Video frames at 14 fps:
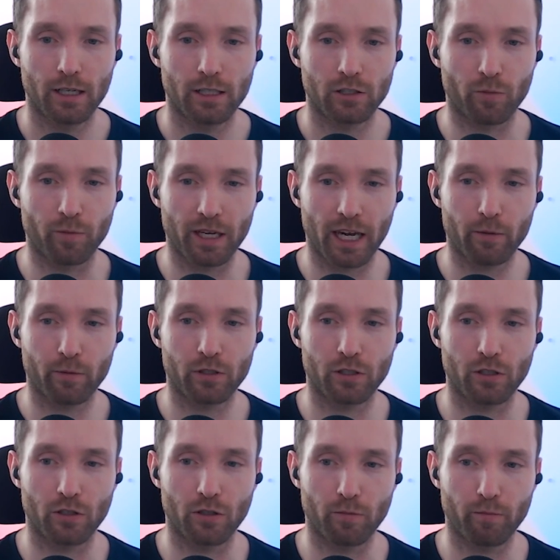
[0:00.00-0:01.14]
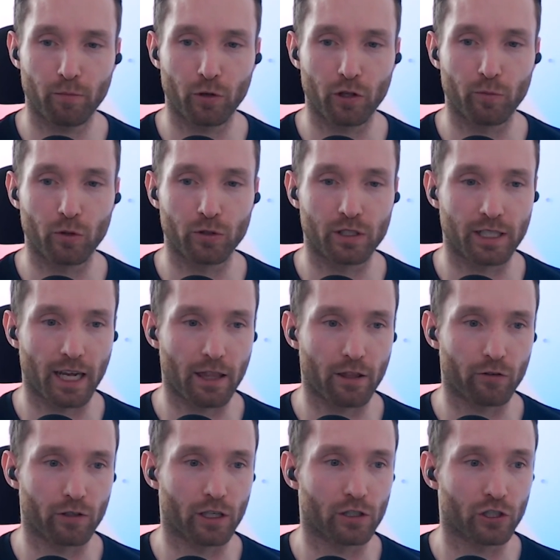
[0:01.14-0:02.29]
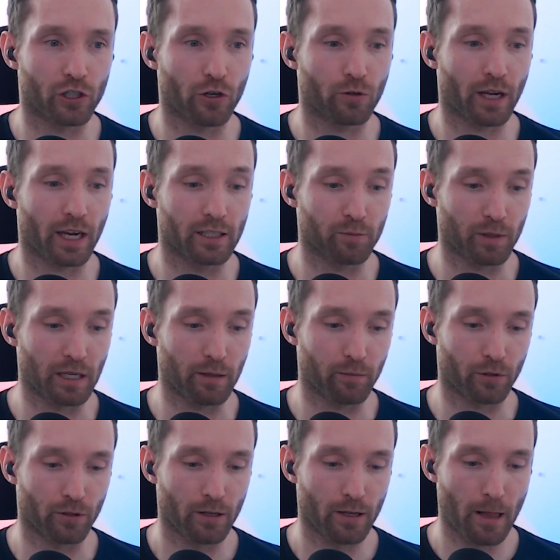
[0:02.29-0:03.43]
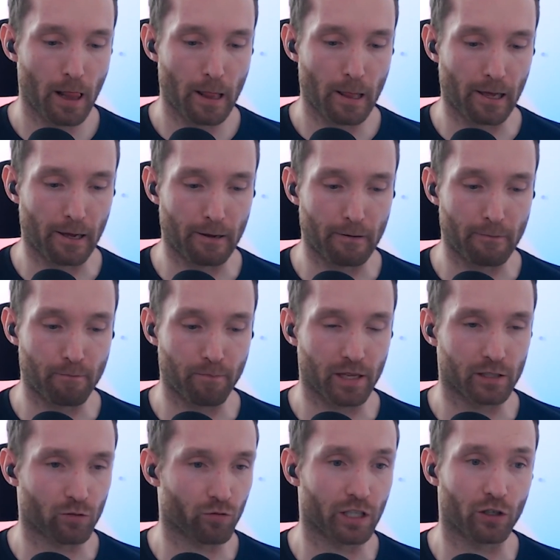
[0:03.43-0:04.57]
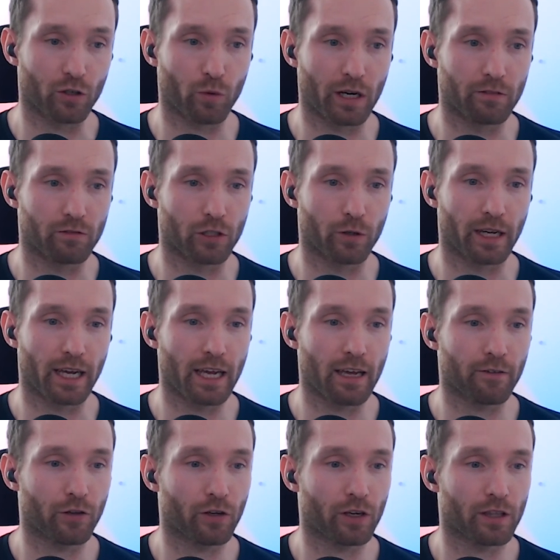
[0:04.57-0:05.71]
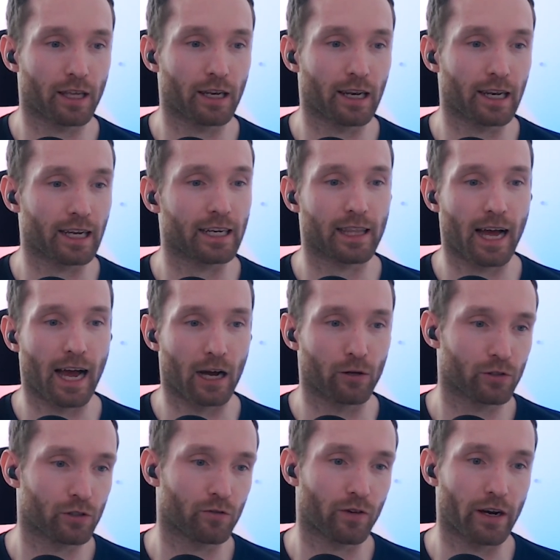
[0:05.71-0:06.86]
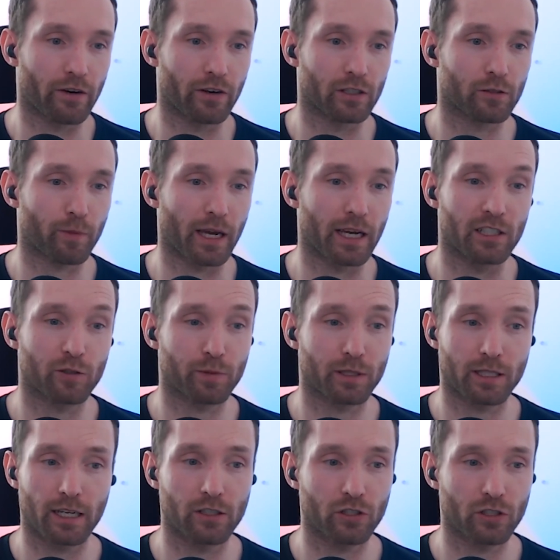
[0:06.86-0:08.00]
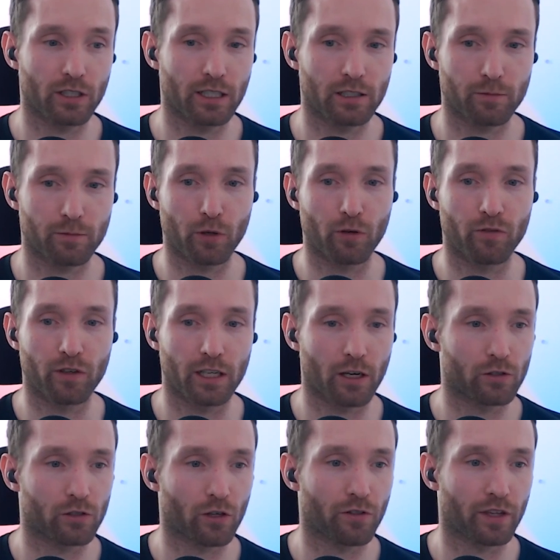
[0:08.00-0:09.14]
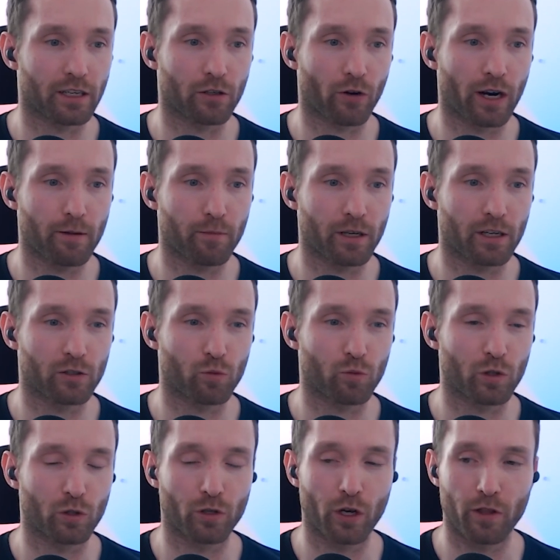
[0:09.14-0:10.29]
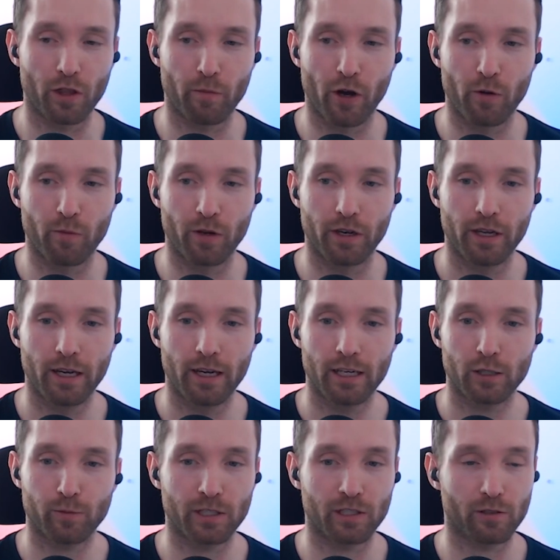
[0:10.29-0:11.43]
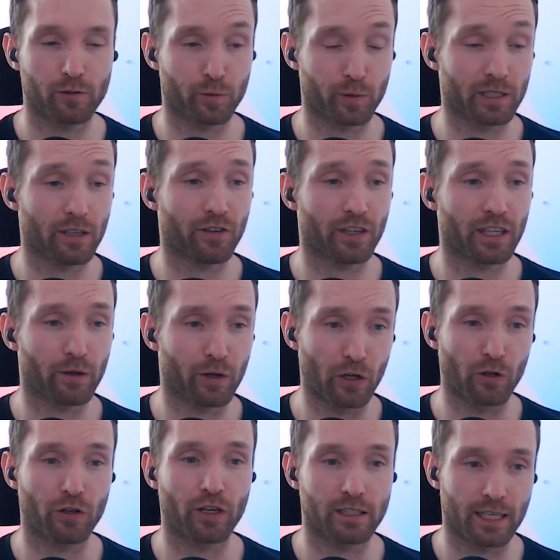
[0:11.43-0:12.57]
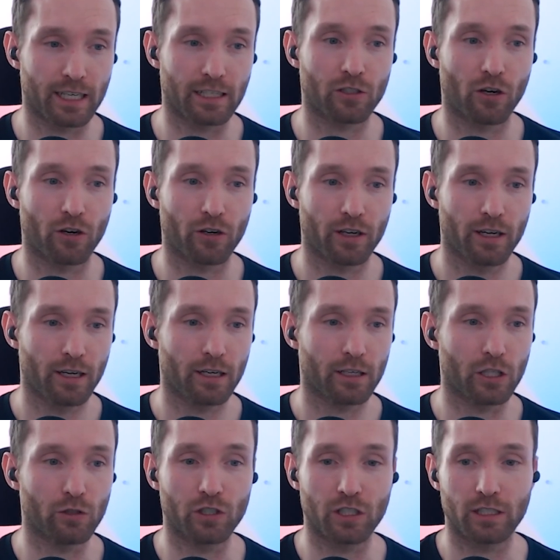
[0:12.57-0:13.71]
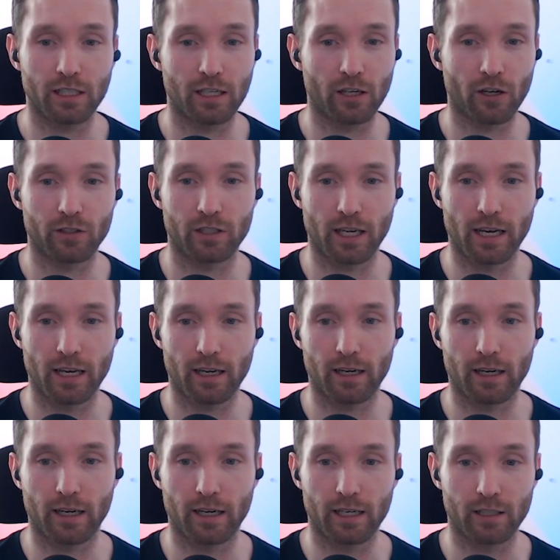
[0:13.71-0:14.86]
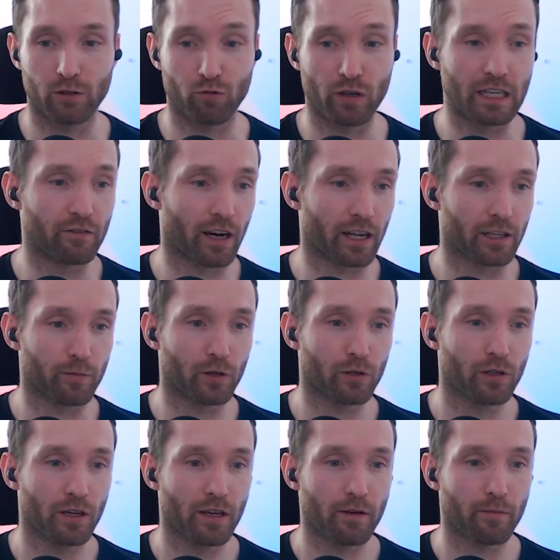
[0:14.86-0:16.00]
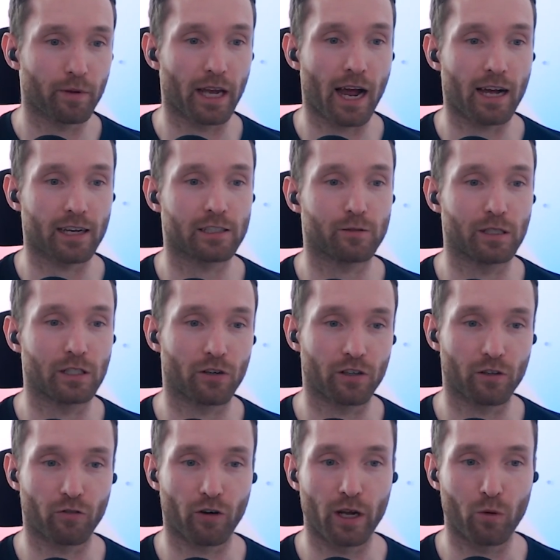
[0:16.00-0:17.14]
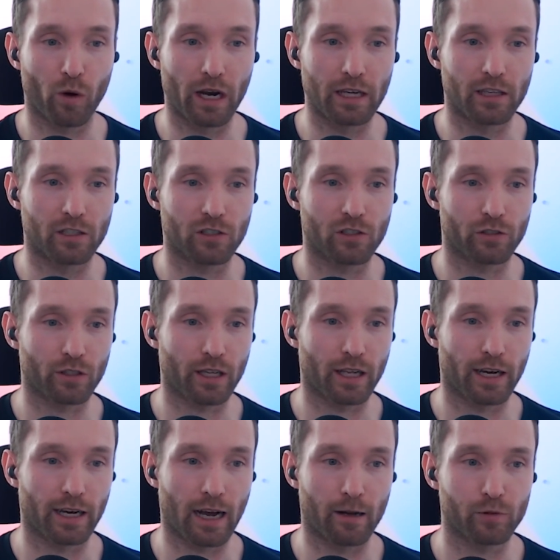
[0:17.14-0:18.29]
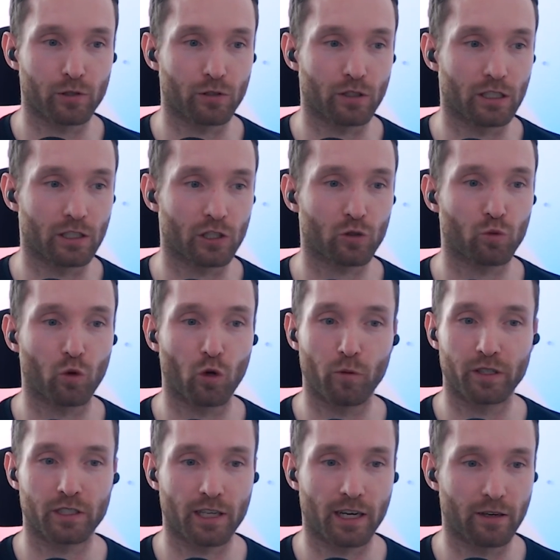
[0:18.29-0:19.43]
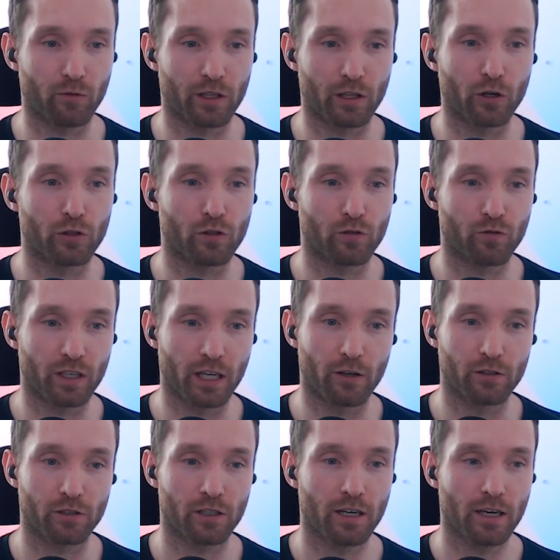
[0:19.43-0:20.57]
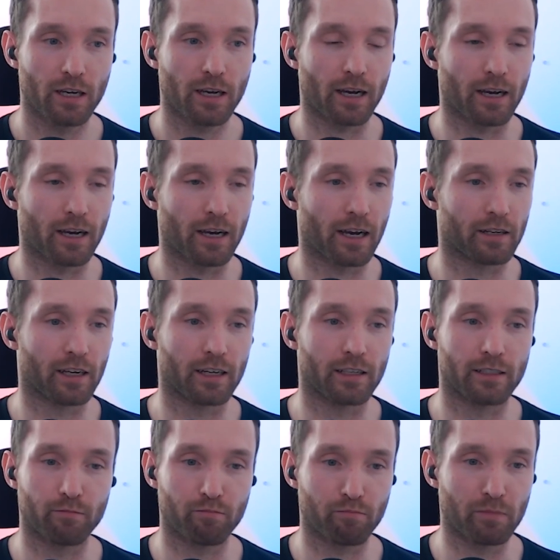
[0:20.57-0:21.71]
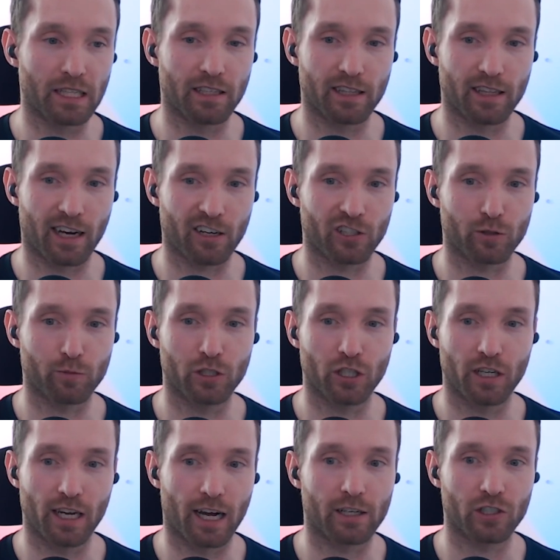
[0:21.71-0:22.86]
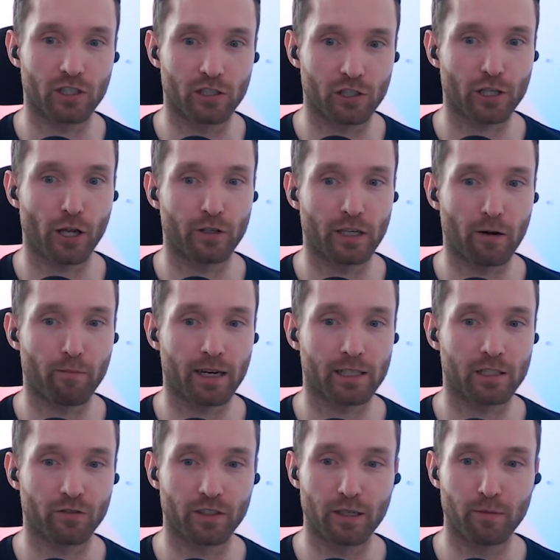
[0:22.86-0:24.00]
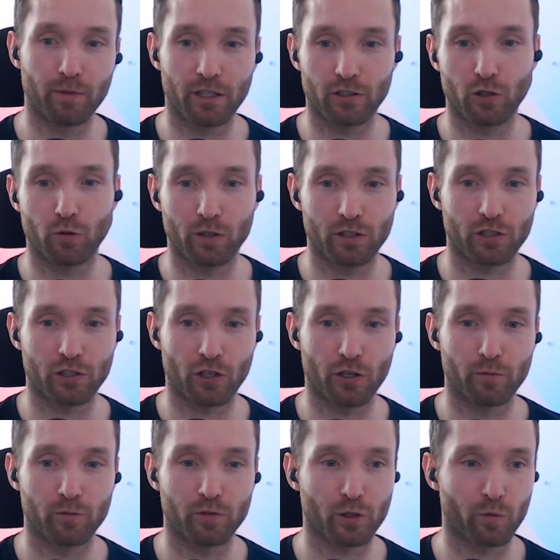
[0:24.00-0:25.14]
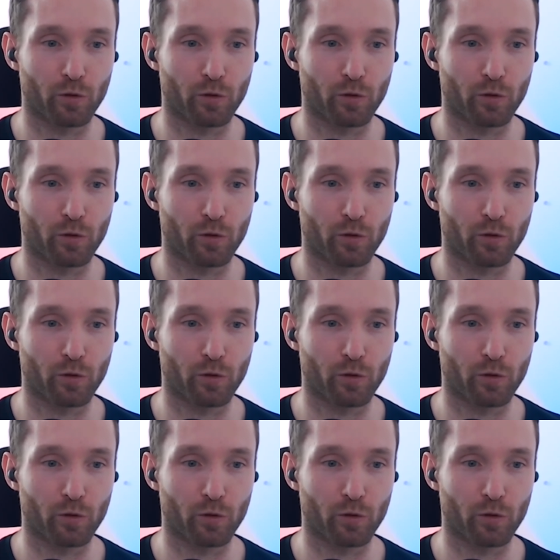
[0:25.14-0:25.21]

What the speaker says: So being able to put them all together and showcase people is a really good way of doing it. If you can then link that out to various pages potentially to videos on, then great, because we all know at the moment, specifically when you look at TikTok, UGC content is really valuable, but it has to be done in the right way that doesn't like absolutely swarm the site with 100 videos and mean that customer journey actually is slowed down massively because you want to show them someone